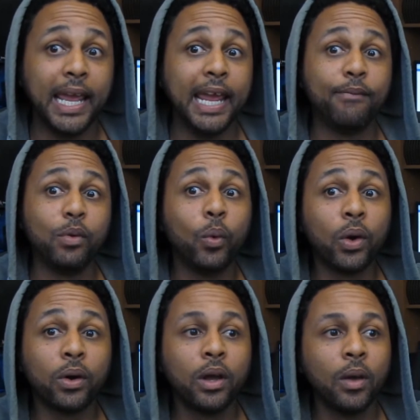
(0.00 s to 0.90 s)

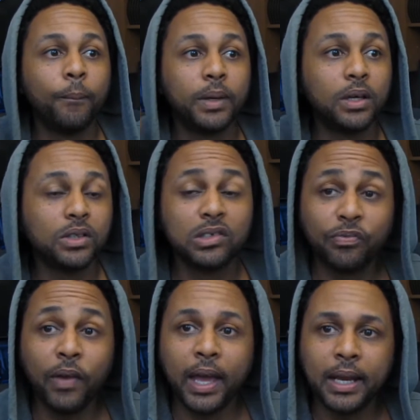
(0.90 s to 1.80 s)
everywhere because of the
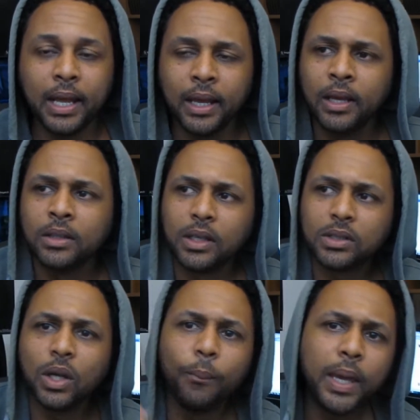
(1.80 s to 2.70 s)
fact that there's
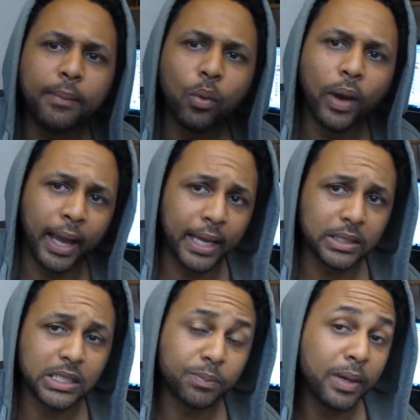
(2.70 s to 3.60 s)
some people will
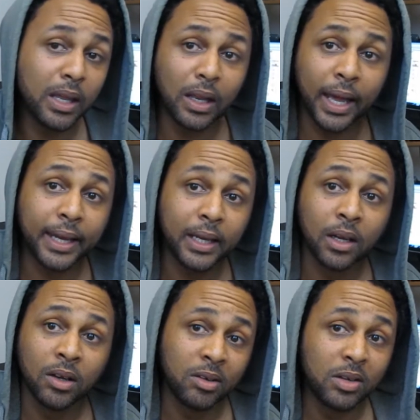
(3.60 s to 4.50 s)
actually spend like
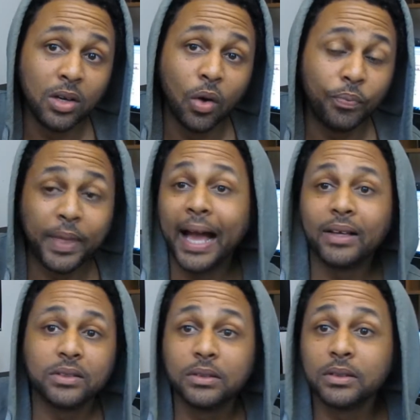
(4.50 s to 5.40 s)
you know
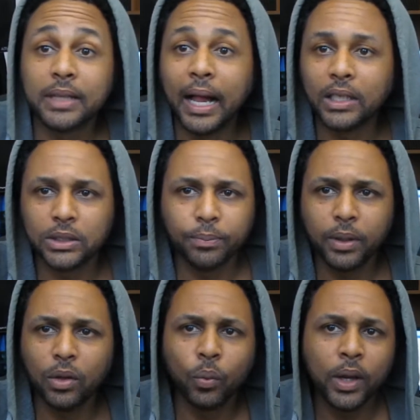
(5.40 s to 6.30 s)
thousands of dollars to
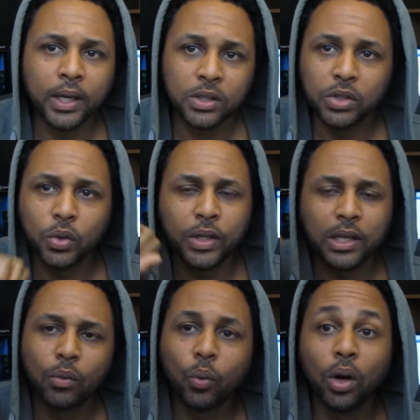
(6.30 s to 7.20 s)
build a rig just so they
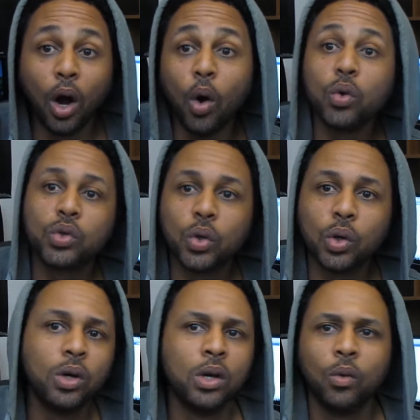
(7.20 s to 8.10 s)
can run
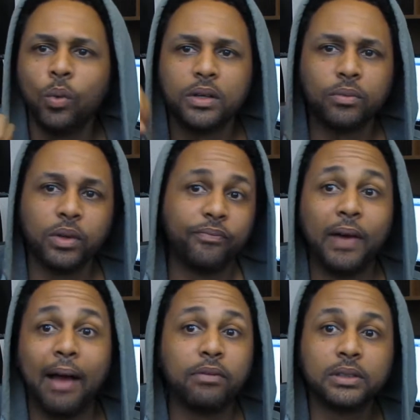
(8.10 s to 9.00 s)
ultra with, with
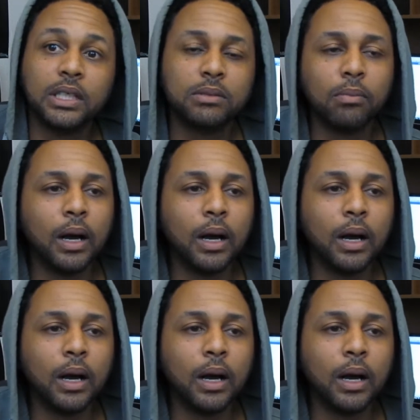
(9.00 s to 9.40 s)
five or six